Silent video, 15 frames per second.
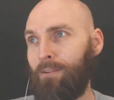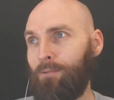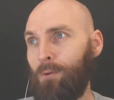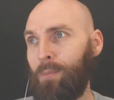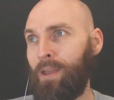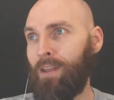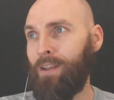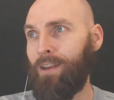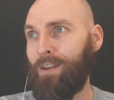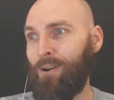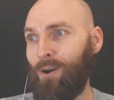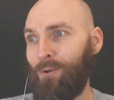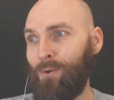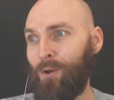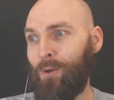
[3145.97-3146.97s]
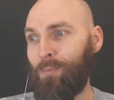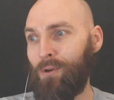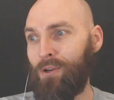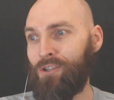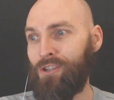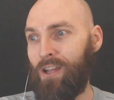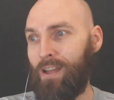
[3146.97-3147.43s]
for being in here. I really
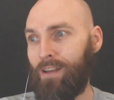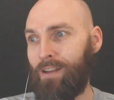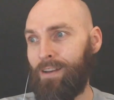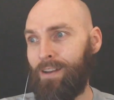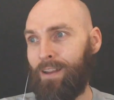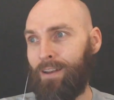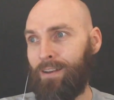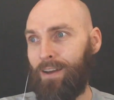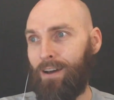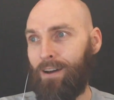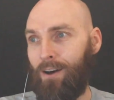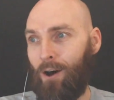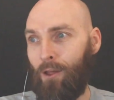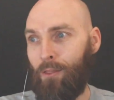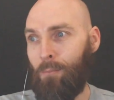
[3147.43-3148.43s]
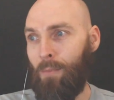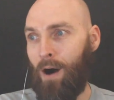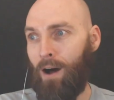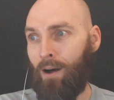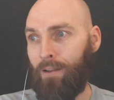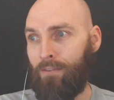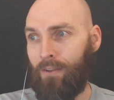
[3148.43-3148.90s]
appreciate it, and all the
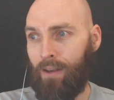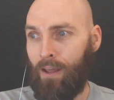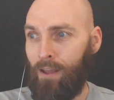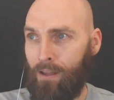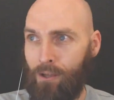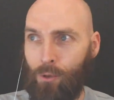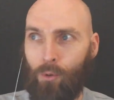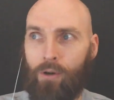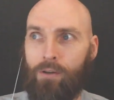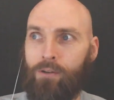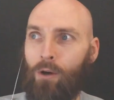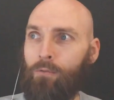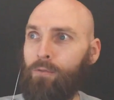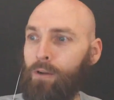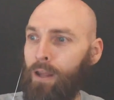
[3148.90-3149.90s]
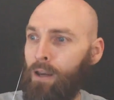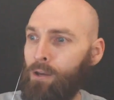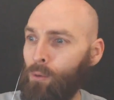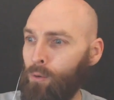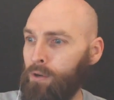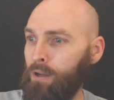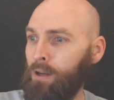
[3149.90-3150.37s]
mods. And don't forget you
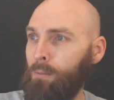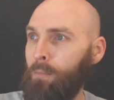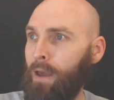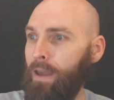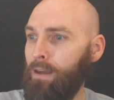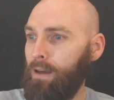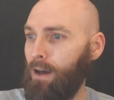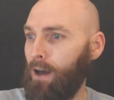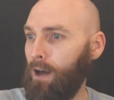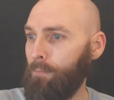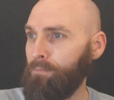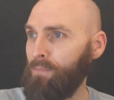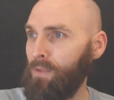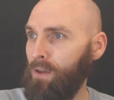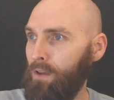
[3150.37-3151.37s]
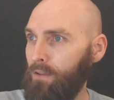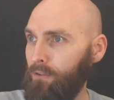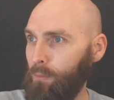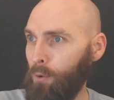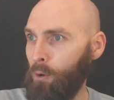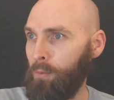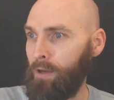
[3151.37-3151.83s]
were going to make
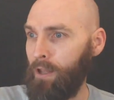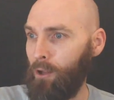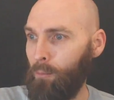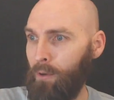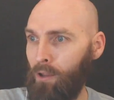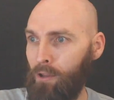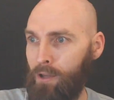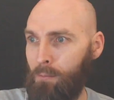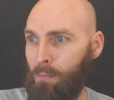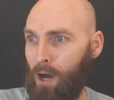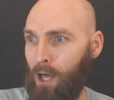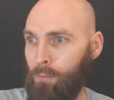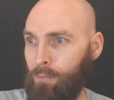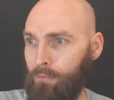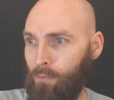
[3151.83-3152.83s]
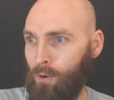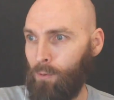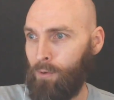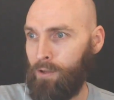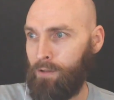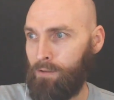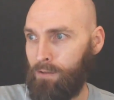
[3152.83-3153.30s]
Suburban Hillbilly a mod before
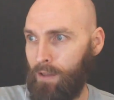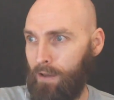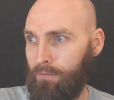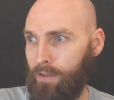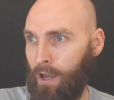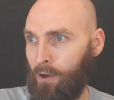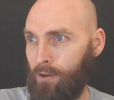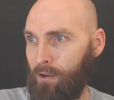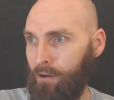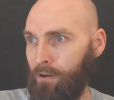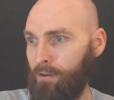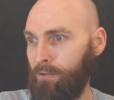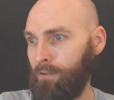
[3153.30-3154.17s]
we left out here.